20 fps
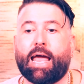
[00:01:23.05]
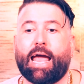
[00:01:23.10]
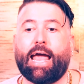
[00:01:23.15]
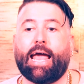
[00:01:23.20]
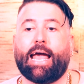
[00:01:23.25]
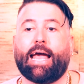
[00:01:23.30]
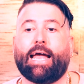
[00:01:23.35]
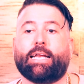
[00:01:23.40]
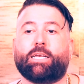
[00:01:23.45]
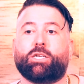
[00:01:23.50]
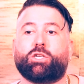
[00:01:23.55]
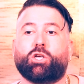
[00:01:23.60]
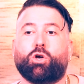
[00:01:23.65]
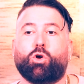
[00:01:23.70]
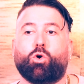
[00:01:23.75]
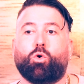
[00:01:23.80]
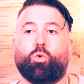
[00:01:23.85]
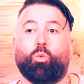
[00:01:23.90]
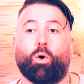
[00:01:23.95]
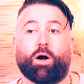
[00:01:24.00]
And
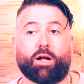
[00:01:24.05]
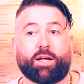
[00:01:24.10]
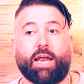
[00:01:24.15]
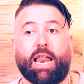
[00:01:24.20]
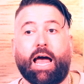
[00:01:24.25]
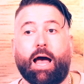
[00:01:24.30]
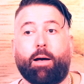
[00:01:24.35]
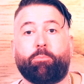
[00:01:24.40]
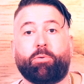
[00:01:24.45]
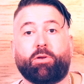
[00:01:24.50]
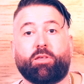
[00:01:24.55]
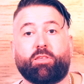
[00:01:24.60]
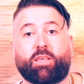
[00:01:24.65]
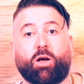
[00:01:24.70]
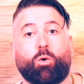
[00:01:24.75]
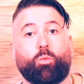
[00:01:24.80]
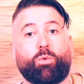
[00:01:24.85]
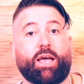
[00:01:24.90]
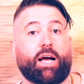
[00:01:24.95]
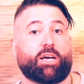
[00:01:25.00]
what can happen is
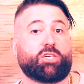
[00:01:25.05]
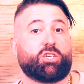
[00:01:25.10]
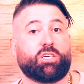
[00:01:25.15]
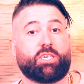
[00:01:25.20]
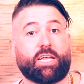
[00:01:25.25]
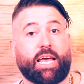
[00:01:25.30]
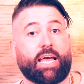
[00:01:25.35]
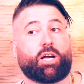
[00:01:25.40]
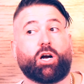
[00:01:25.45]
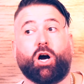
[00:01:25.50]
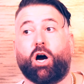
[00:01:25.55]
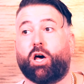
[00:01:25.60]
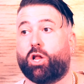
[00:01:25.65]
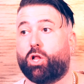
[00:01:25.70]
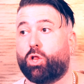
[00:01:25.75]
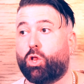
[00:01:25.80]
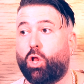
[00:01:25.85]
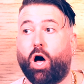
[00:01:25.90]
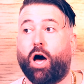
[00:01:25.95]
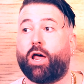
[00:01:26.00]
that we actually take on
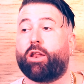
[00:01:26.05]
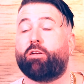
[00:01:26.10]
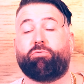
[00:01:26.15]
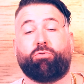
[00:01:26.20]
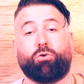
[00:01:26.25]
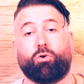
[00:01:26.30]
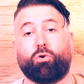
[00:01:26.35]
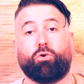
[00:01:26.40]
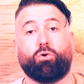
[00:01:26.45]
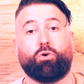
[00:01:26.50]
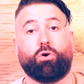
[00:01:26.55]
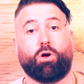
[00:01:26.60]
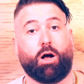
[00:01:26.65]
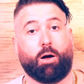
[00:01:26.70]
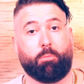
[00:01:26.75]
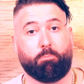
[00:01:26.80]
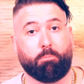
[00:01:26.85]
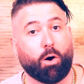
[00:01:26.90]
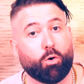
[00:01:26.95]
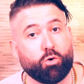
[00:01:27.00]
a lot of her
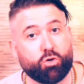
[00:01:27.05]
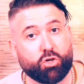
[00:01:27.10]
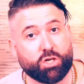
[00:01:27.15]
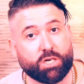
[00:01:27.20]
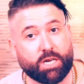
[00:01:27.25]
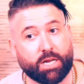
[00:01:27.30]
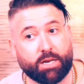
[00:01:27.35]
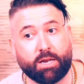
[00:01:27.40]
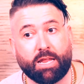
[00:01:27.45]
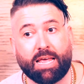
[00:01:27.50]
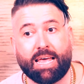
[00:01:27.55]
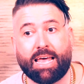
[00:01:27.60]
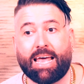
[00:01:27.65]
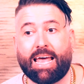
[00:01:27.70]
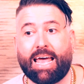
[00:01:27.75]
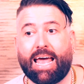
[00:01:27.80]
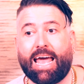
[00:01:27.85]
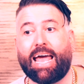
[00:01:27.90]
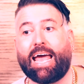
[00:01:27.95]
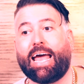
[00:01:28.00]
emotion
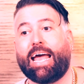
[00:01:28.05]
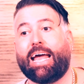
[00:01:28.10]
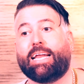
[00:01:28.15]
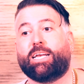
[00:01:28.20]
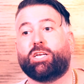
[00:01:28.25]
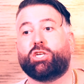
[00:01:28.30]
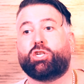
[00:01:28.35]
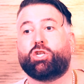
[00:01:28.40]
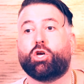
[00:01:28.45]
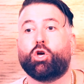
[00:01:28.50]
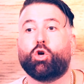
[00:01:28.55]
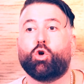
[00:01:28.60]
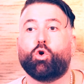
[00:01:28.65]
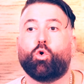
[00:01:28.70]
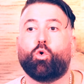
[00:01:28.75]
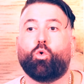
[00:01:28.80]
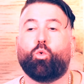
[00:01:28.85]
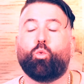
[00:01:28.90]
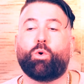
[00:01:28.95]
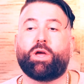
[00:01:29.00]
and
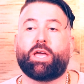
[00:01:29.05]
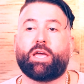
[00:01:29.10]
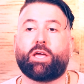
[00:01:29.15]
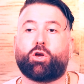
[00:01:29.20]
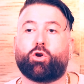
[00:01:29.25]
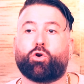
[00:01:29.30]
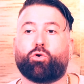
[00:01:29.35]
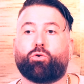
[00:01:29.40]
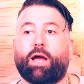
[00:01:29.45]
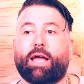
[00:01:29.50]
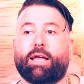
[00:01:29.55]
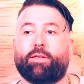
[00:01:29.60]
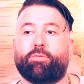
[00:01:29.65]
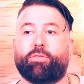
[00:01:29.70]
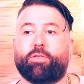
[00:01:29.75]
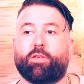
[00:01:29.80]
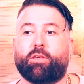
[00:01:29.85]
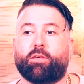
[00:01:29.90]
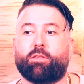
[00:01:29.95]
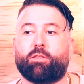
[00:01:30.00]
we create
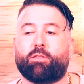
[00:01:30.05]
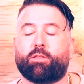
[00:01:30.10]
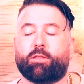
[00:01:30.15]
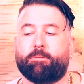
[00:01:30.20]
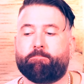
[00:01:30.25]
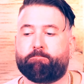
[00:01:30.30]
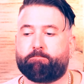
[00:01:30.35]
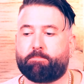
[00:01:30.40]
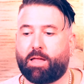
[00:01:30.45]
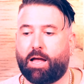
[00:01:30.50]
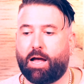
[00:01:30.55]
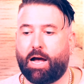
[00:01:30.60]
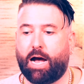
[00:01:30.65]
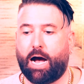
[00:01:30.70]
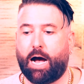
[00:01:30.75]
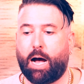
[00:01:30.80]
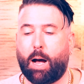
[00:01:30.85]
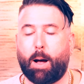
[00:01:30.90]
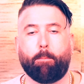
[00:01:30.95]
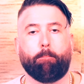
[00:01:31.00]
this
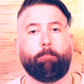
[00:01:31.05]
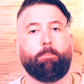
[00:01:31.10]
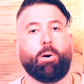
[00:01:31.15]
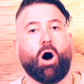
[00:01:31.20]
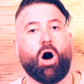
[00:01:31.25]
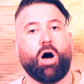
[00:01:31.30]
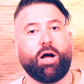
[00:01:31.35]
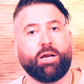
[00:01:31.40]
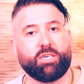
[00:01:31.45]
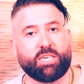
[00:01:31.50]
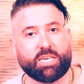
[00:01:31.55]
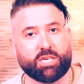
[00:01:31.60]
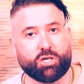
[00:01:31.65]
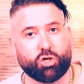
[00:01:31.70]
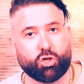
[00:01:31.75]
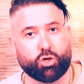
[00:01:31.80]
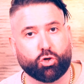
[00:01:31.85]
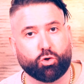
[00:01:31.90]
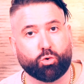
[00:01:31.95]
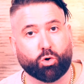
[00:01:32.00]
bonding
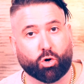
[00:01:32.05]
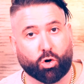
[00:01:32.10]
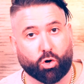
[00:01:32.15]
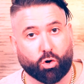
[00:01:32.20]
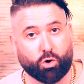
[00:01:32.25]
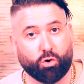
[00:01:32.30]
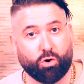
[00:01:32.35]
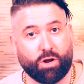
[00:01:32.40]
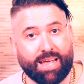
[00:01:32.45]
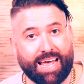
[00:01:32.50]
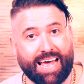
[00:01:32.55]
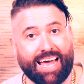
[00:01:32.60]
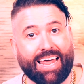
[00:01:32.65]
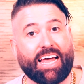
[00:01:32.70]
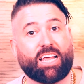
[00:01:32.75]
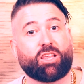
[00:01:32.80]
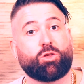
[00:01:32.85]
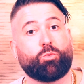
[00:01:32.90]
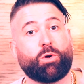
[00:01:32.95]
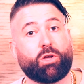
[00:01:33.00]
to her. And
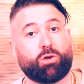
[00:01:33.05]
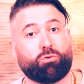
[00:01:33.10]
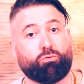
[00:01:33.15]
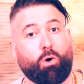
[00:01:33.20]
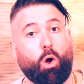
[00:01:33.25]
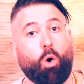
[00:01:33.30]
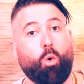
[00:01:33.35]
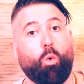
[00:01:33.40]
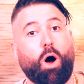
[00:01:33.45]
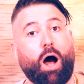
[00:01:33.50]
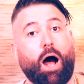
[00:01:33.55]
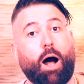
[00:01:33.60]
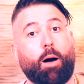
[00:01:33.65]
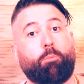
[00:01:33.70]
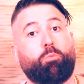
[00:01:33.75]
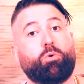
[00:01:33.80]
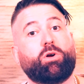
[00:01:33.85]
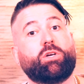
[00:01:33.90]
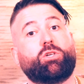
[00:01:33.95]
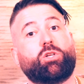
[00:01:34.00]
as we grow
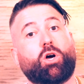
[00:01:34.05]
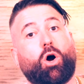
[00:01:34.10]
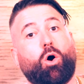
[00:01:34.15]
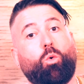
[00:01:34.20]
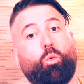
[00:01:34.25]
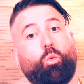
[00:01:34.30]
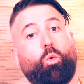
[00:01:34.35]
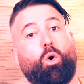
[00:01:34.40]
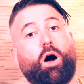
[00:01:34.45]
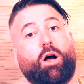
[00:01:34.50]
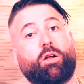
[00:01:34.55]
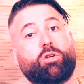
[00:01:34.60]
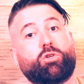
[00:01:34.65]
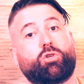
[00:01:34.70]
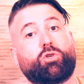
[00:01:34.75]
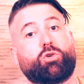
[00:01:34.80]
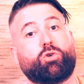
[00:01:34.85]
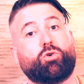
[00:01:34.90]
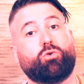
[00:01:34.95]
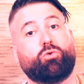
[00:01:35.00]
up, we don't want
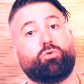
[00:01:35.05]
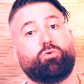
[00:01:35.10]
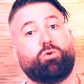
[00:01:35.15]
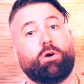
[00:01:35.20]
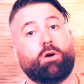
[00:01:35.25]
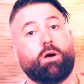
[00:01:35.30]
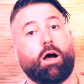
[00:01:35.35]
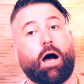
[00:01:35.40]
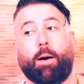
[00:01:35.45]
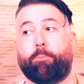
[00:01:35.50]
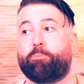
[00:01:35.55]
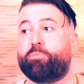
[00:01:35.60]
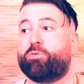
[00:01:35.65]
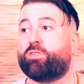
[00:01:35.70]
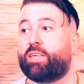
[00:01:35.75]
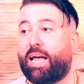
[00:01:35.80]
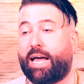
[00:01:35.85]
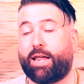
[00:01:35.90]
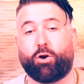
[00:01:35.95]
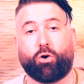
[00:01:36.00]
to
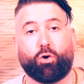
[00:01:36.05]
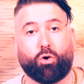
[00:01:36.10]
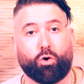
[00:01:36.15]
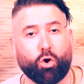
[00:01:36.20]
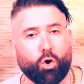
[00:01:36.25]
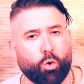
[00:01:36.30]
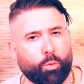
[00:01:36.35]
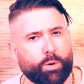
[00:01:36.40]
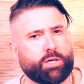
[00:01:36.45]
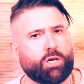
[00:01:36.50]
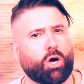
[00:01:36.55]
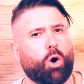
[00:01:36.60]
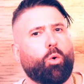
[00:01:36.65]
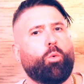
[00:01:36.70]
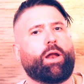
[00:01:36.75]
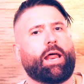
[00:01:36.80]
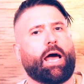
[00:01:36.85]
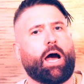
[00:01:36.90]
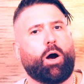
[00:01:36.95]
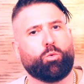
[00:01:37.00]
upset her. We don't
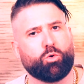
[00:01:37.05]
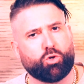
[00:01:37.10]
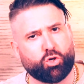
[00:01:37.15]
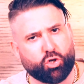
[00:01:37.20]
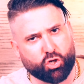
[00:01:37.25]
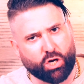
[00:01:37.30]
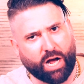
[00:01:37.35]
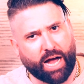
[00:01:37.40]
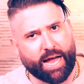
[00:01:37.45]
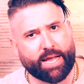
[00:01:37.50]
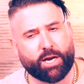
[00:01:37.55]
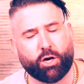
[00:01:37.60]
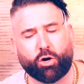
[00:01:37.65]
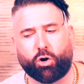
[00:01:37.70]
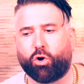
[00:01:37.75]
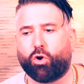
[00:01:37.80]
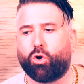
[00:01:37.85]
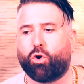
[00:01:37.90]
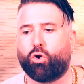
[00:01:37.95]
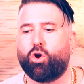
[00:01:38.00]
want to outshine
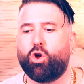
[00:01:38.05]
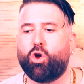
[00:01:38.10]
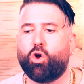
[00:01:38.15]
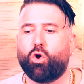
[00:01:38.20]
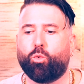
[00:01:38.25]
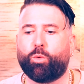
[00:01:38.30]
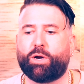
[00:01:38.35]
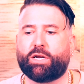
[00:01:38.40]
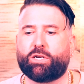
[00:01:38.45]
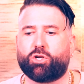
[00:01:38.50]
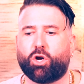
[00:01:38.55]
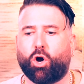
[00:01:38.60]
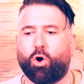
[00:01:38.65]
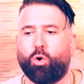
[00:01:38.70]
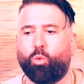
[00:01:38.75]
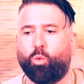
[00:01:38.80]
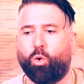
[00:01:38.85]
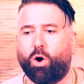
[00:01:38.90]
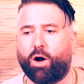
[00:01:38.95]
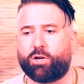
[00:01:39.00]
her. We
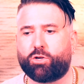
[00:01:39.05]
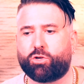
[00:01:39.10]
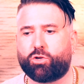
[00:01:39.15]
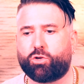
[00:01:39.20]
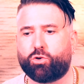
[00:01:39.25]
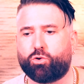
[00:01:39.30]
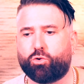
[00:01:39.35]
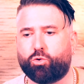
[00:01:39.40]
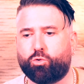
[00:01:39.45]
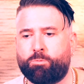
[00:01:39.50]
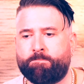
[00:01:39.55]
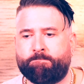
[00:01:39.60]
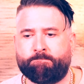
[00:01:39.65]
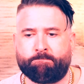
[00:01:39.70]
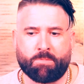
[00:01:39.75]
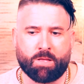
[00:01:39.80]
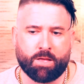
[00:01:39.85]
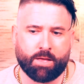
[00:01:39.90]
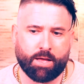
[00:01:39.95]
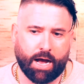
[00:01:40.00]
don't want to
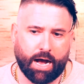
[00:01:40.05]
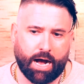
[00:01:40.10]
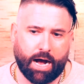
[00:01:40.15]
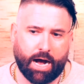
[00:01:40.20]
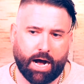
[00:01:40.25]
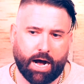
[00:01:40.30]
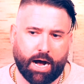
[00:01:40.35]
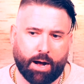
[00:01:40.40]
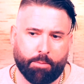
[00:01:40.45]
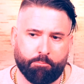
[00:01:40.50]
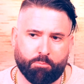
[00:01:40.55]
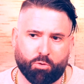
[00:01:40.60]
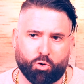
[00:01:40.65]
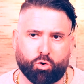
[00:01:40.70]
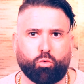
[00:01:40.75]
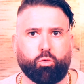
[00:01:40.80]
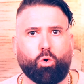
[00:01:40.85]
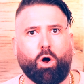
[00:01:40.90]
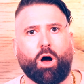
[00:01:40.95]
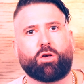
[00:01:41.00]

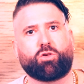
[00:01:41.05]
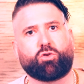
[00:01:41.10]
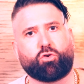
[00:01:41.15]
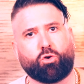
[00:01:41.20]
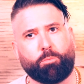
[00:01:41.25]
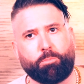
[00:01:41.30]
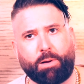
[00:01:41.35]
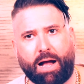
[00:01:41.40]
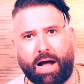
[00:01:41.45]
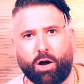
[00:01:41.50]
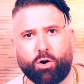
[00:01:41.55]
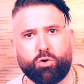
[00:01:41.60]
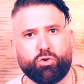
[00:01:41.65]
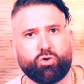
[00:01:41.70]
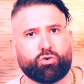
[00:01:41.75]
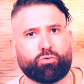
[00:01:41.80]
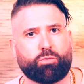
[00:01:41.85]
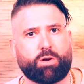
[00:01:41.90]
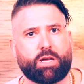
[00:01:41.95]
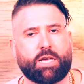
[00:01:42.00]
cross her
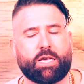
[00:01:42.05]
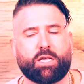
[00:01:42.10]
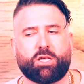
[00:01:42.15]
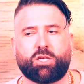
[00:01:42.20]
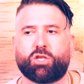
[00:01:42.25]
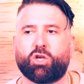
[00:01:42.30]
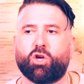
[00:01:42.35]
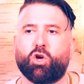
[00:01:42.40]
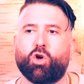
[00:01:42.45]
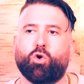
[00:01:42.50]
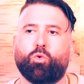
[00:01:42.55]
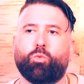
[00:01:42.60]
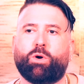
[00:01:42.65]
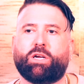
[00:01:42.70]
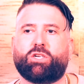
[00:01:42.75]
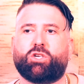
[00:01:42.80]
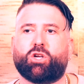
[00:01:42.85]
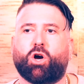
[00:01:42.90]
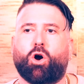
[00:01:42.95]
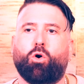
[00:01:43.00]
boundaries.
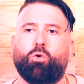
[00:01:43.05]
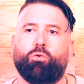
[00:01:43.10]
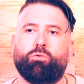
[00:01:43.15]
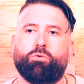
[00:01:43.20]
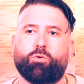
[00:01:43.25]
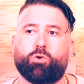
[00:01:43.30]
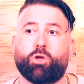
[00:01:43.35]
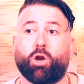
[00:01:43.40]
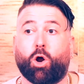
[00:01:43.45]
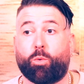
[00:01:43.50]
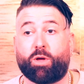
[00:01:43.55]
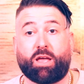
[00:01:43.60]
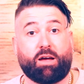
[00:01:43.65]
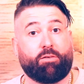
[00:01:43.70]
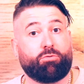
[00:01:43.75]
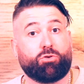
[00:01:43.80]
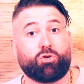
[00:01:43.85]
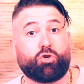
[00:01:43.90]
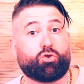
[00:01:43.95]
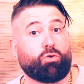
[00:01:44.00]
We don't, we
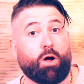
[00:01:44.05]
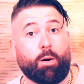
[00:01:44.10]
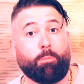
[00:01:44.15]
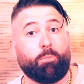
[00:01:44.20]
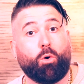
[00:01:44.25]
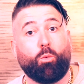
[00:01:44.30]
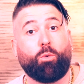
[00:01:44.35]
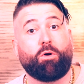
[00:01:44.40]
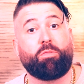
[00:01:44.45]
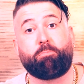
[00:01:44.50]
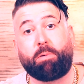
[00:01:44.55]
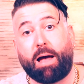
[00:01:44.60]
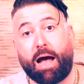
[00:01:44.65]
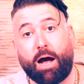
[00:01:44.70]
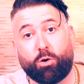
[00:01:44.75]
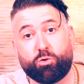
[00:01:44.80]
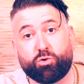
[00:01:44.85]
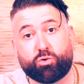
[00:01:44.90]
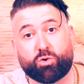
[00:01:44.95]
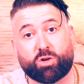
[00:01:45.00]
have trouble with
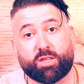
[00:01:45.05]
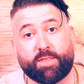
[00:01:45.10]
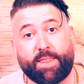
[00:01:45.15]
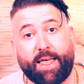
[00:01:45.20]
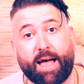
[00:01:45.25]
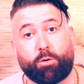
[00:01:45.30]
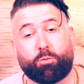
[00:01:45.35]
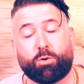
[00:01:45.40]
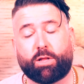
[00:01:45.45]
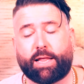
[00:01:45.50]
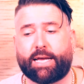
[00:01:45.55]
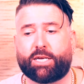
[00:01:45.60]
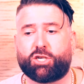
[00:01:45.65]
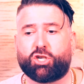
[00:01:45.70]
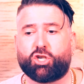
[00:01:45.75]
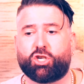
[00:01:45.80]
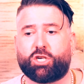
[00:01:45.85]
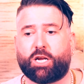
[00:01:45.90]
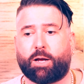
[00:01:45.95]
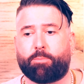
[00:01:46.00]
boundaries in that
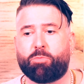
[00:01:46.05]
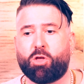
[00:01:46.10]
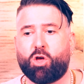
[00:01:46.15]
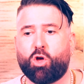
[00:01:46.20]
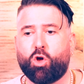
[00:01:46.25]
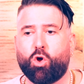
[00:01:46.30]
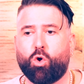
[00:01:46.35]
relationship.